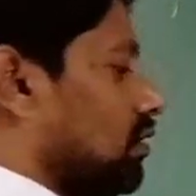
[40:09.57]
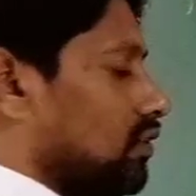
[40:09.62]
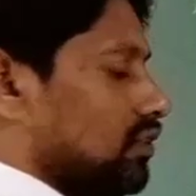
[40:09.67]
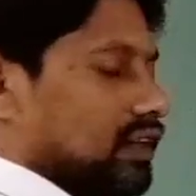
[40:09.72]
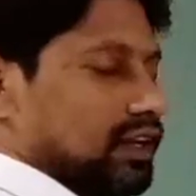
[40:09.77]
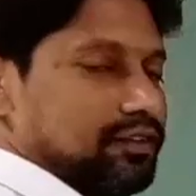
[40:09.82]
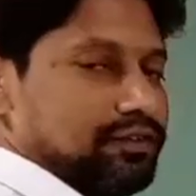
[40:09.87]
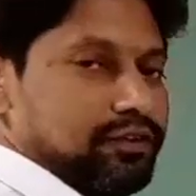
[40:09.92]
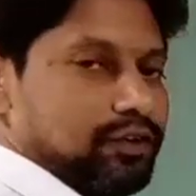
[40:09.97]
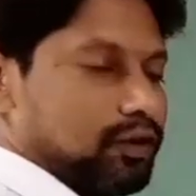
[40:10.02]

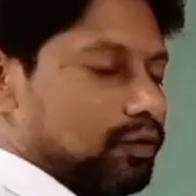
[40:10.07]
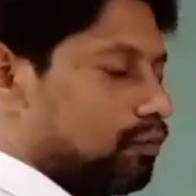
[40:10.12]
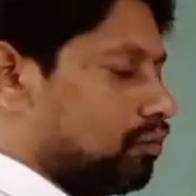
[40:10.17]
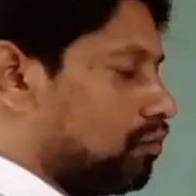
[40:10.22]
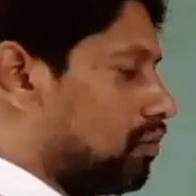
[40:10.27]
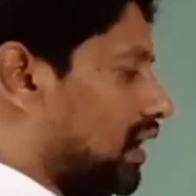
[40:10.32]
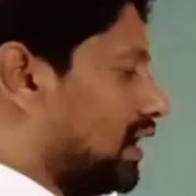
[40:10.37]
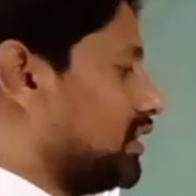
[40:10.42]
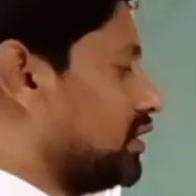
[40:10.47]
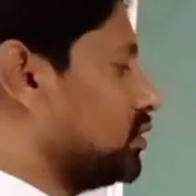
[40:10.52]
Therefore,
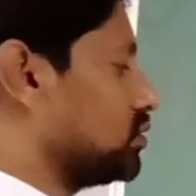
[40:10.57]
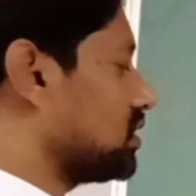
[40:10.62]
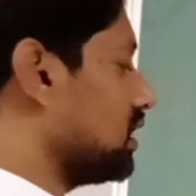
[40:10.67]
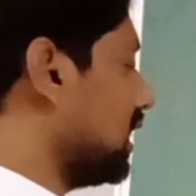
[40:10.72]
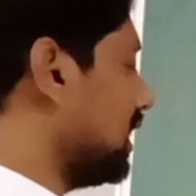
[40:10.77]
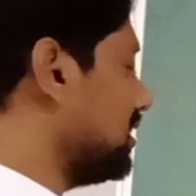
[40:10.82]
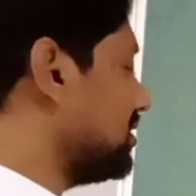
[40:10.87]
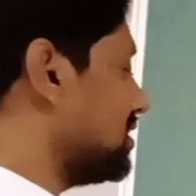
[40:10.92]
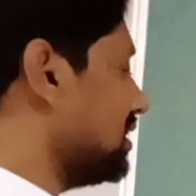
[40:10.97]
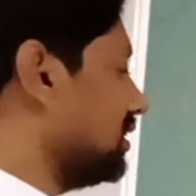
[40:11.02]
by
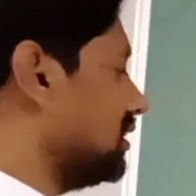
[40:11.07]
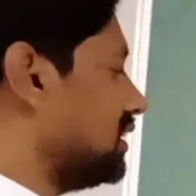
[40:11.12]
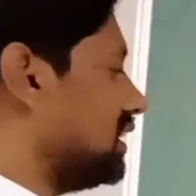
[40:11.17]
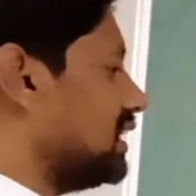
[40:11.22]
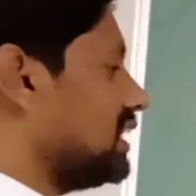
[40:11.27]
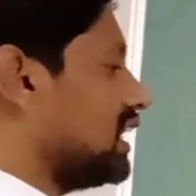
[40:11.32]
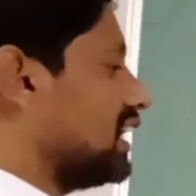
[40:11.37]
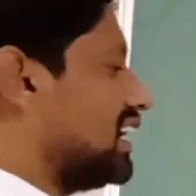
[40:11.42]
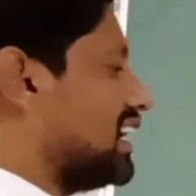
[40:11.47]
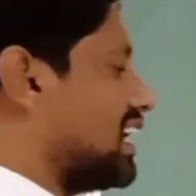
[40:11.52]
utilizing
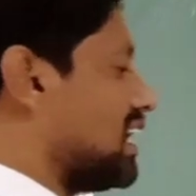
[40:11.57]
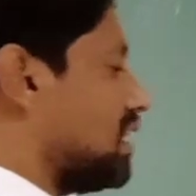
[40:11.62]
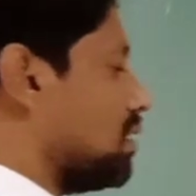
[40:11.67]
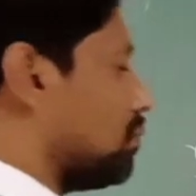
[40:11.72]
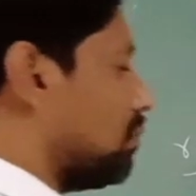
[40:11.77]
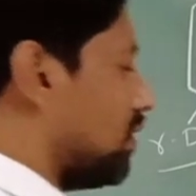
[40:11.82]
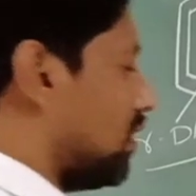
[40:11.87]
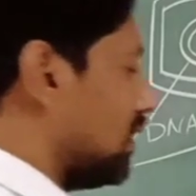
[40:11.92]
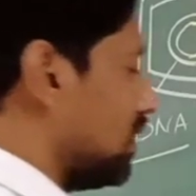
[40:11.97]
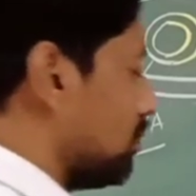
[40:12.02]
DNA
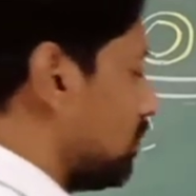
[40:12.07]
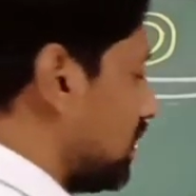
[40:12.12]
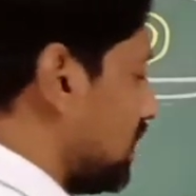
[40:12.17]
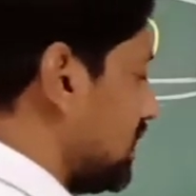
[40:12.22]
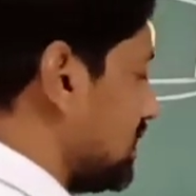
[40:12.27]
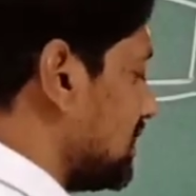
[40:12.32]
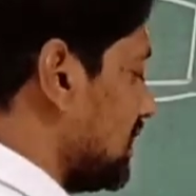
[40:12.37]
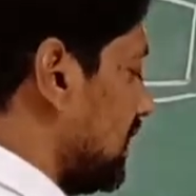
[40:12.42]
polymerase